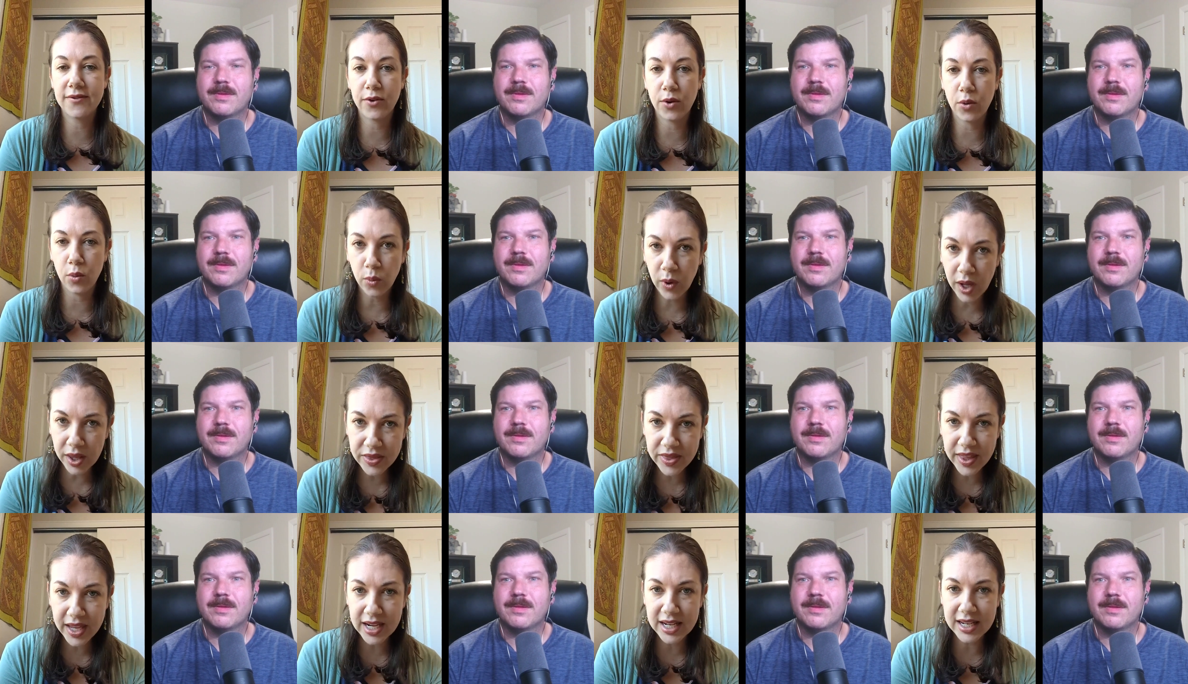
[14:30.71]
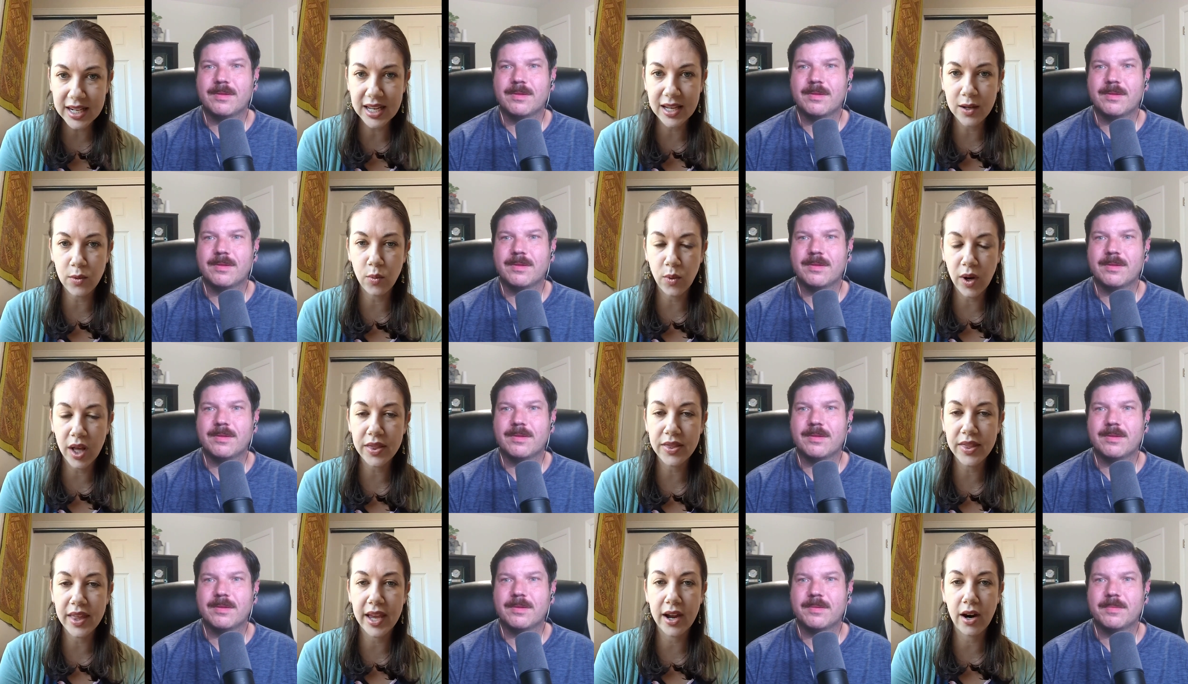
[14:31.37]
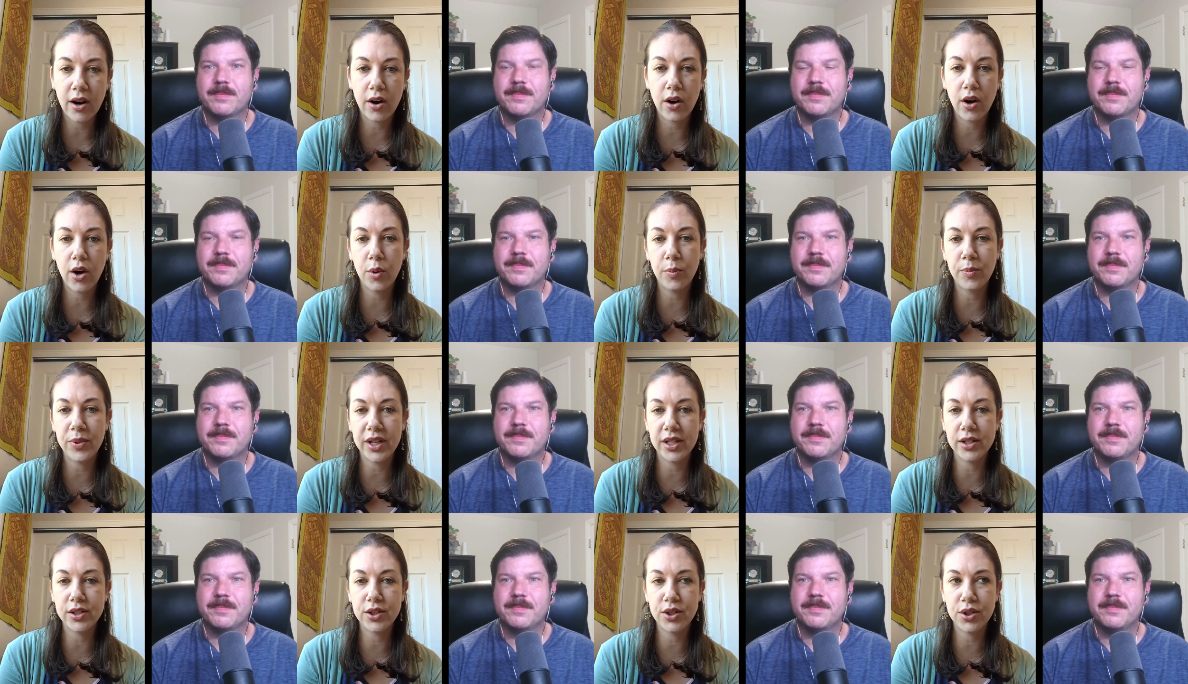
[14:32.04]
Speaker 1: for what they need, what they are
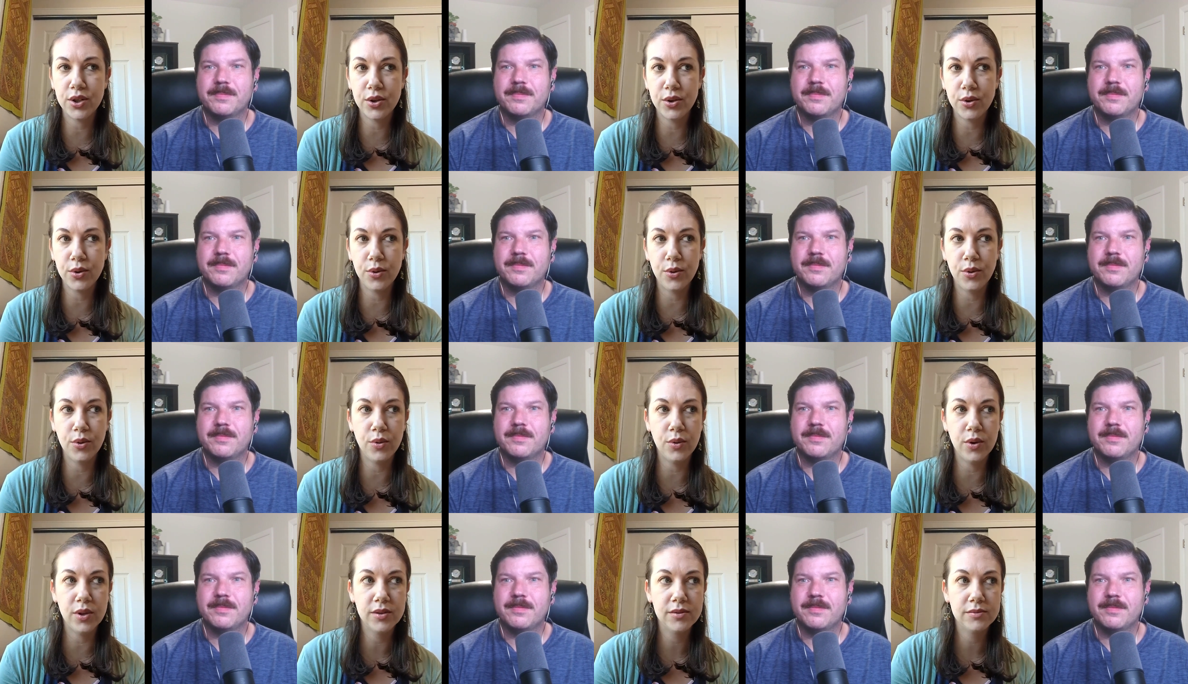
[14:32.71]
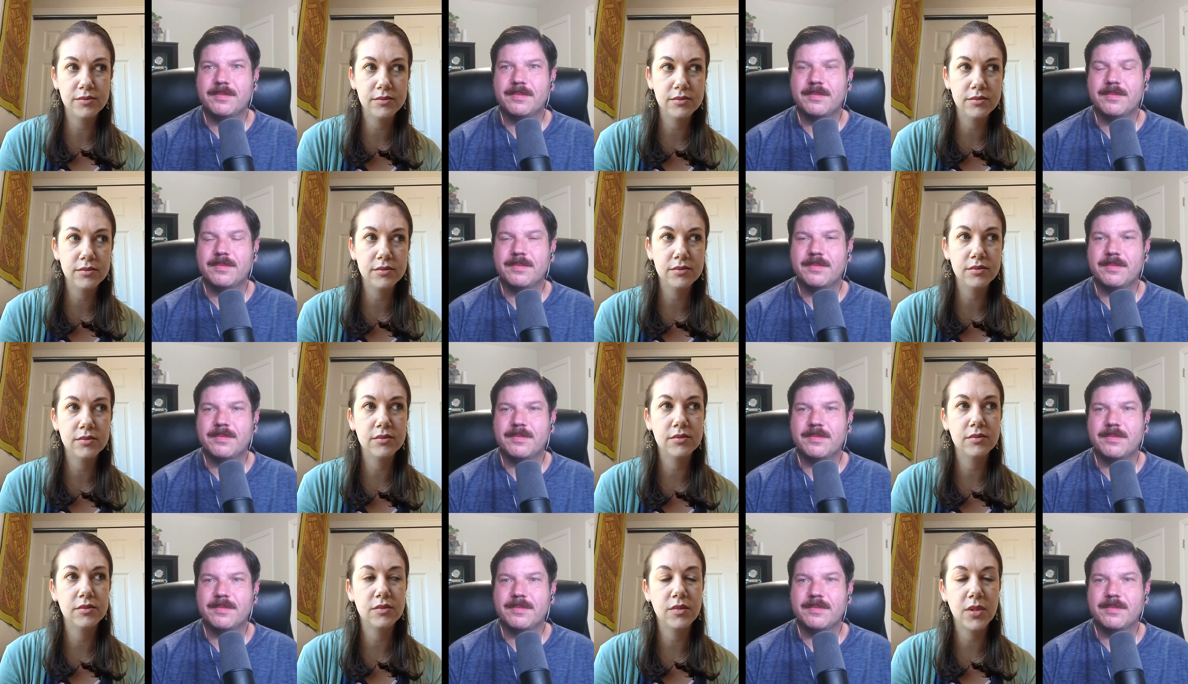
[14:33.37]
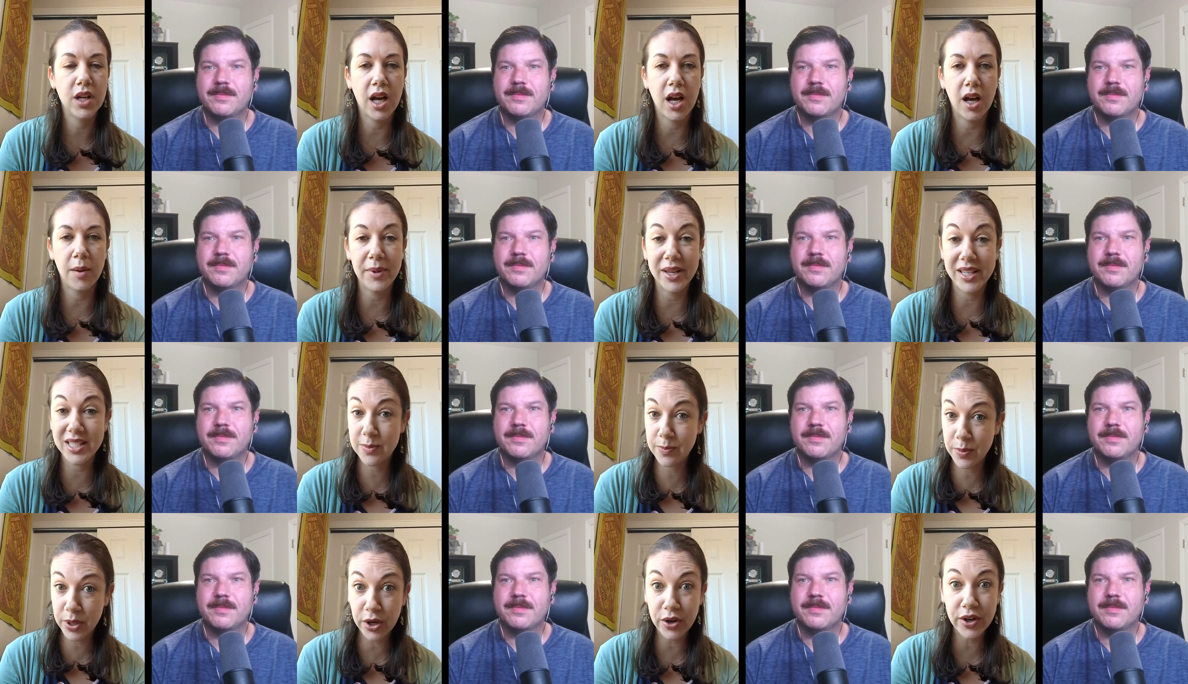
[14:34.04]
hoping to um,
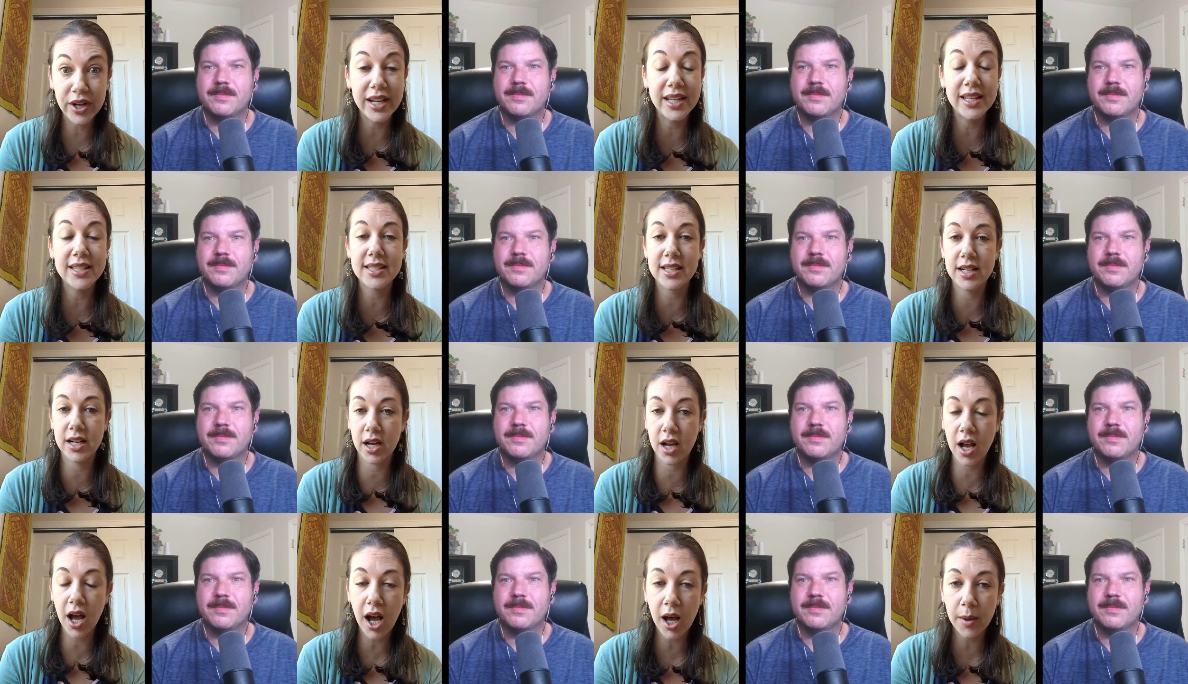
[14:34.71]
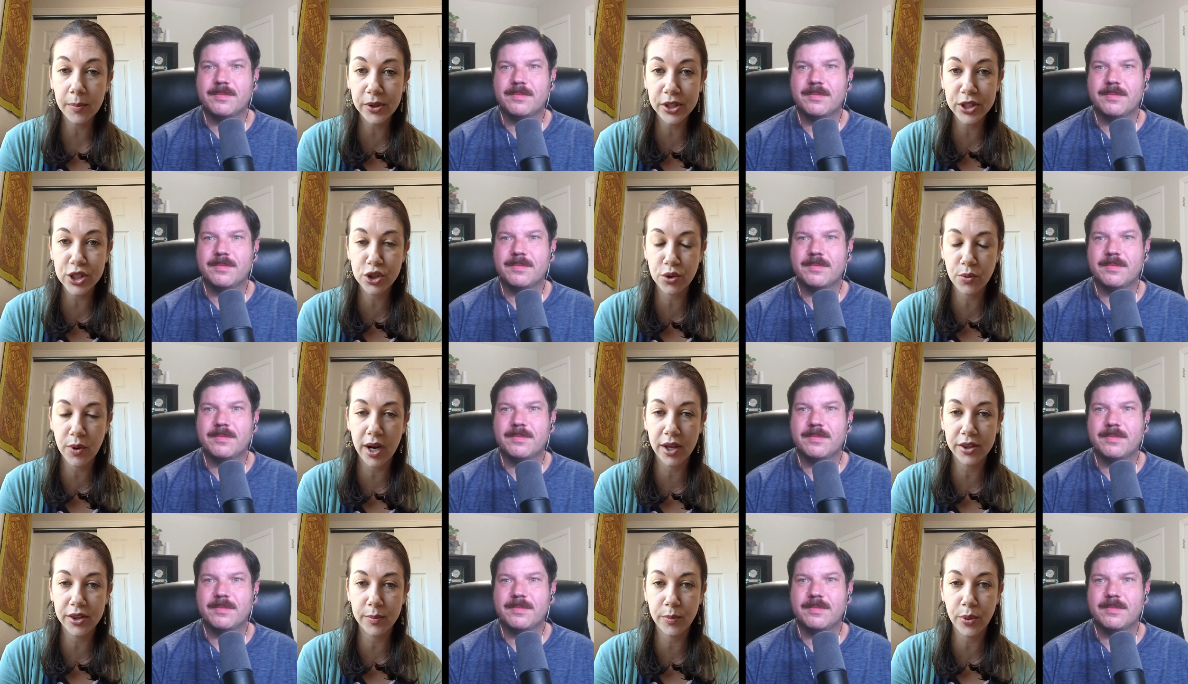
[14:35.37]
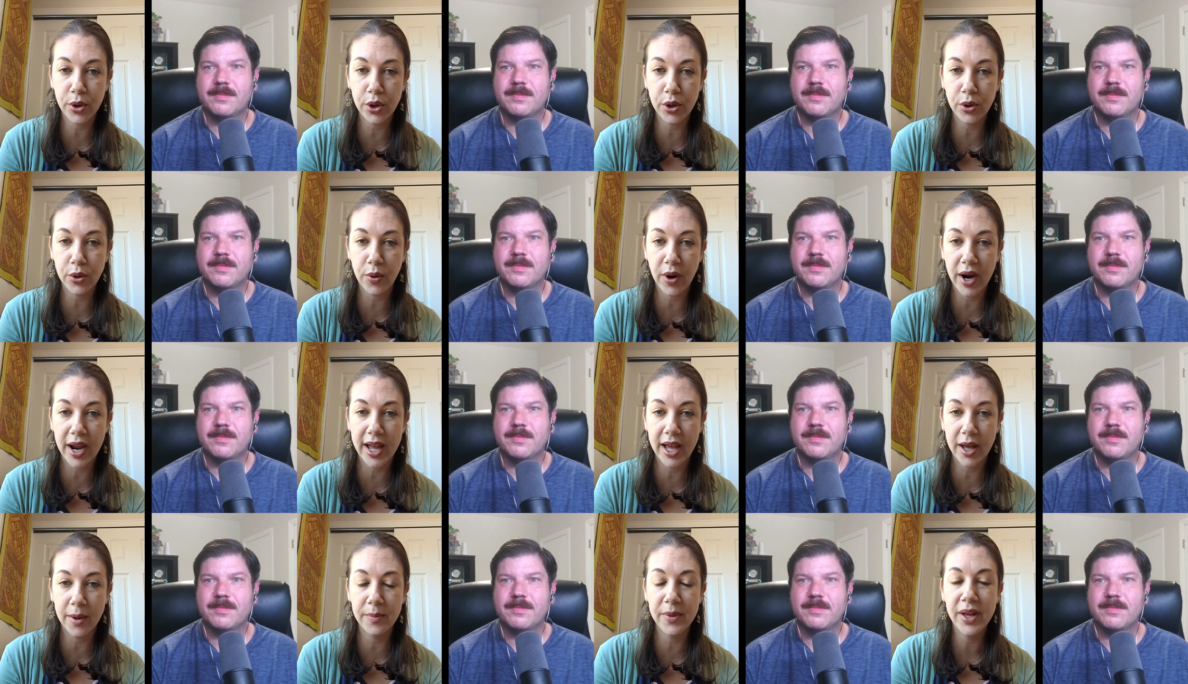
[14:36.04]
experience and accomplish throughout the
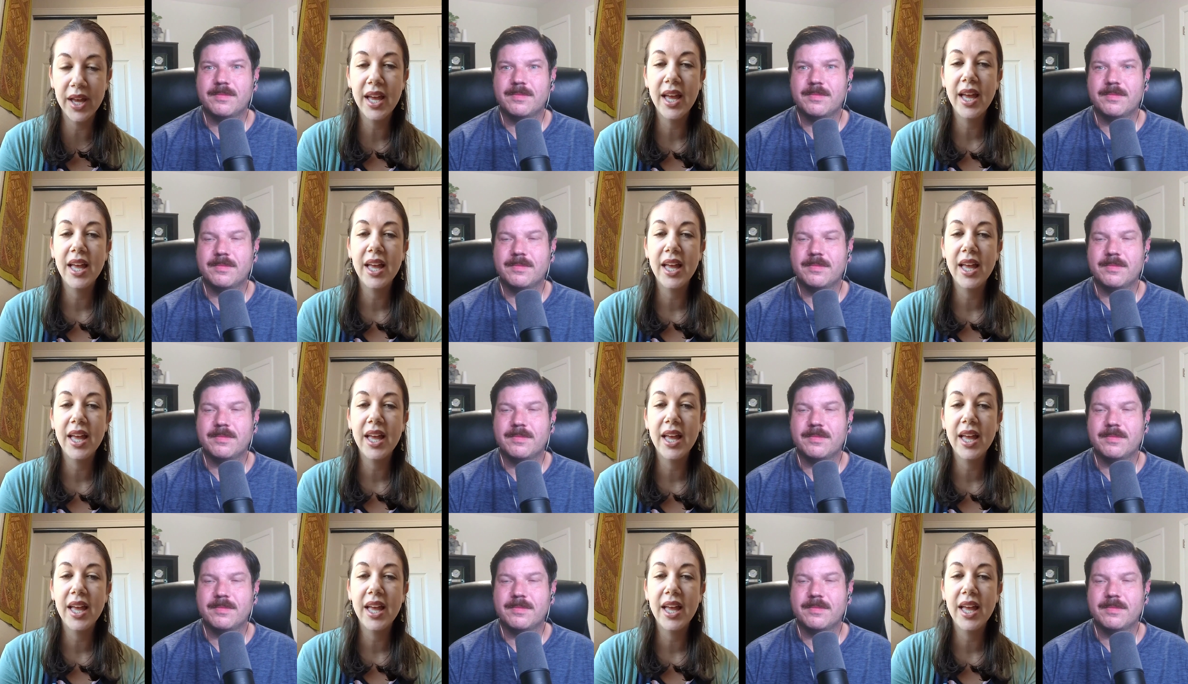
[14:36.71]
program.